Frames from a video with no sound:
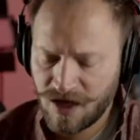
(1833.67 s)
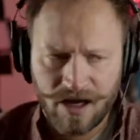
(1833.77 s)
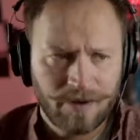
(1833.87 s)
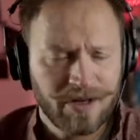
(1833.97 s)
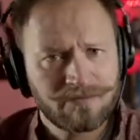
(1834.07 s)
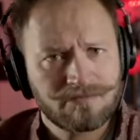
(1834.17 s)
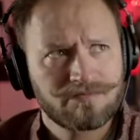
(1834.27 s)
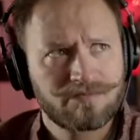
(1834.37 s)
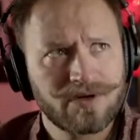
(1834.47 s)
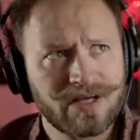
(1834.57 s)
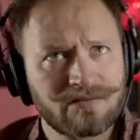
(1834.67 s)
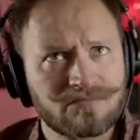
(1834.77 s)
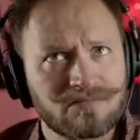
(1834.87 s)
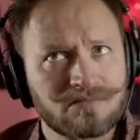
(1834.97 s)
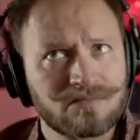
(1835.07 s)
I mean, putting
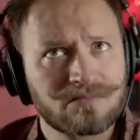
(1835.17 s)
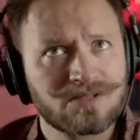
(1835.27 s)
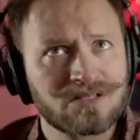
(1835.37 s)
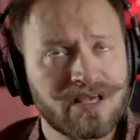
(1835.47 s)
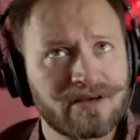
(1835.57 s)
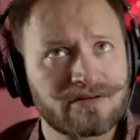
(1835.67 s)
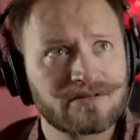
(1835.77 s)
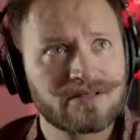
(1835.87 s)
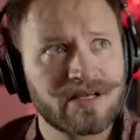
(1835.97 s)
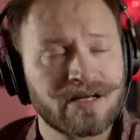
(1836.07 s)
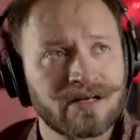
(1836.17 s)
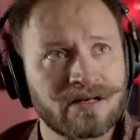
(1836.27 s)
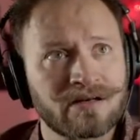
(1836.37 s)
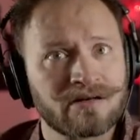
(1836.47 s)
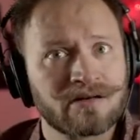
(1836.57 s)
skills
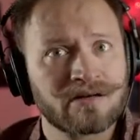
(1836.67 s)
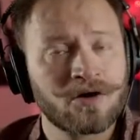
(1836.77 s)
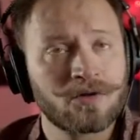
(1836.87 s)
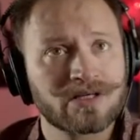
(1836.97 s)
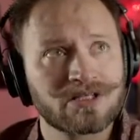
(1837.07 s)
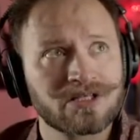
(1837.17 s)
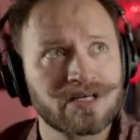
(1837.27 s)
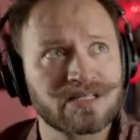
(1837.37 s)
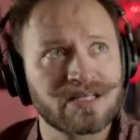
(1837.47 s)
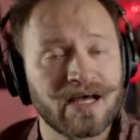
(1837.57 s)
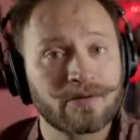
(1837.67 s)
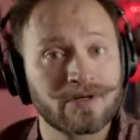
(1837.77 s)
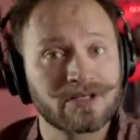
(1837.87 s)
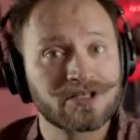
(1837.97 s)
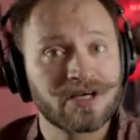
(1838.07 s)
and knowledge aside,
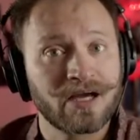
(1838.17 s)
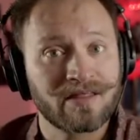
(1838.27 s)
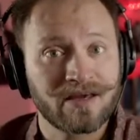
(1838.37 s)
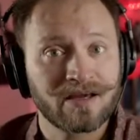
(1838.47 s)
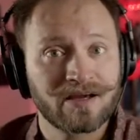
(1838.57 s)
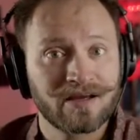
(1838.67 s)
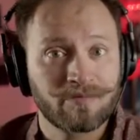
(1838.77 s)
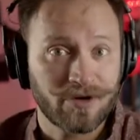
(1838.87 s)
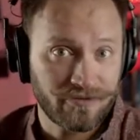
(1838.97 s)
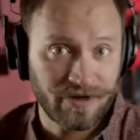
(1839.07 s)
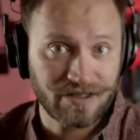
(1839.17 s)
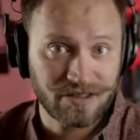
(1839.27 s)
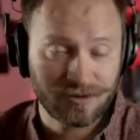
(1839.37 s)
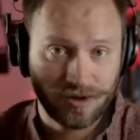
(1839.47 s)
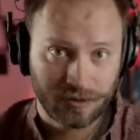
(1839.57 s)
which I think in PerfBytes
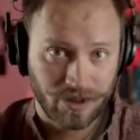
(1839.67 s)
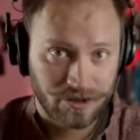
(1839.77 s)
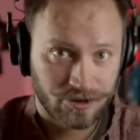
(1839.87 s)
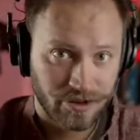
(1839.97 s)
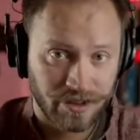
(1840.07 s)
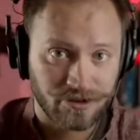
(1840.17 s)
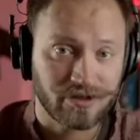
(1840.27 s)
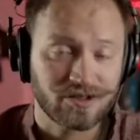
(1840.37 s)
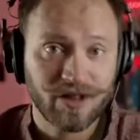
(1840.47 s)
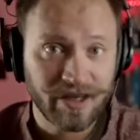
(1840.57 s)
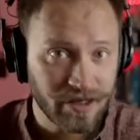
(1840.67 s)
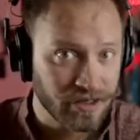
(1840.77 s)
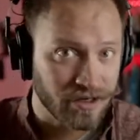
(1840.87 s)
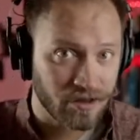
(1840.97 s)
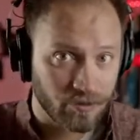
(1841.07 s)
is what we are trying to explain
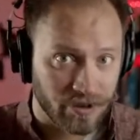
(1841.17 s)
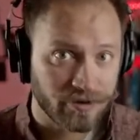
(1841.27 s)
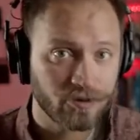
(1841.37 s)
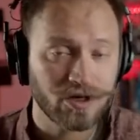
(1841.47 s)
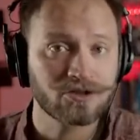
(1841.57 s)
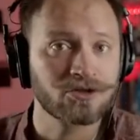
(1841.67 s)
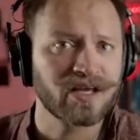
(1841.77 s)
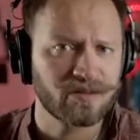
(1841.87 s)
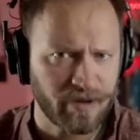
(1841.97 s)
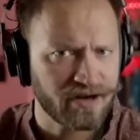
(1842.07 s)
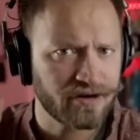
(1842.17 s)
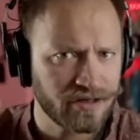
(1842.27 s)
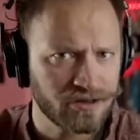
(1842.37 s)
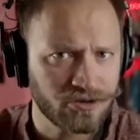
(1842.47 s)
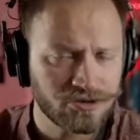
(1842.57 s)
and help everyone to get better
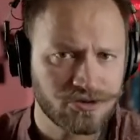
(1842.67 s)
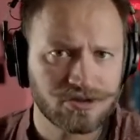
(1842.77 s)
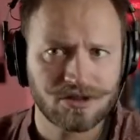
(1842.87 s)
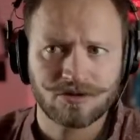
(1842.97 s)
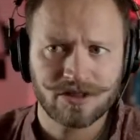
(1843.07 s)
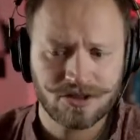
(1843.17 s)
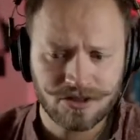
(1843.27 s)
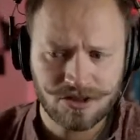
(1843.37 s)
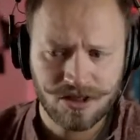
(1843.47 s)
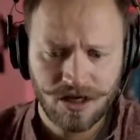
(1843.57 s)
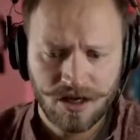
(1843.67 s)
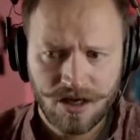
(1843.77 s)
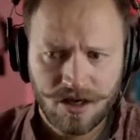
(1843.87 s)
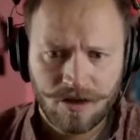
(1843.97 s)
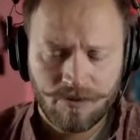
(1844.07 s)
in those situations.
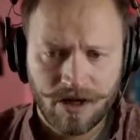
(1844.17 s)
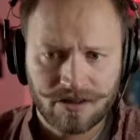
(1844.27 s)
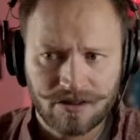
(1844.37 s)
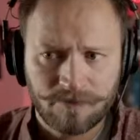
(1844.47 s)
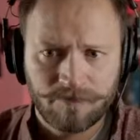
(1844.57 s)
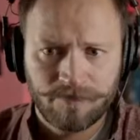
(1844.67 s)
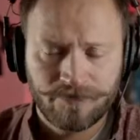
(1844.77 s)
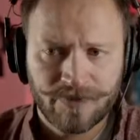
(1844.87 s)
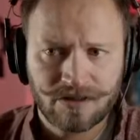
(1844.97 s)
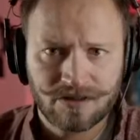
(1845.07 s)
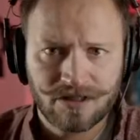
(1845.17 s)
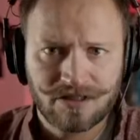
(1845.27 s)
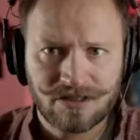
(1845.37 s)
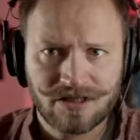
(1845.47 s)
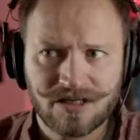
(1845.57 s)
But
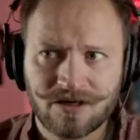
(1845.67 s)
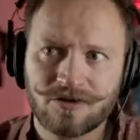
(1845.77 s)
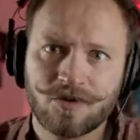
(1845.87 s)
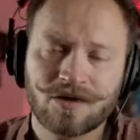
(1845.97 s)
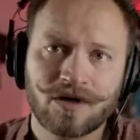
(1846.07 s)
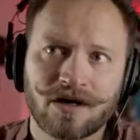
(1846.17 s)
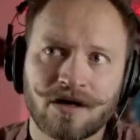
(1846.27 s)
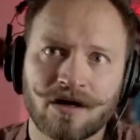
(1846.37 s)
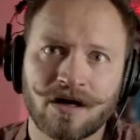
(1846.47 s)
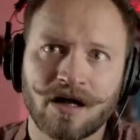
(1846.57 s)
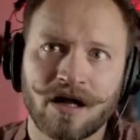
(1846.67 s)
there's another one where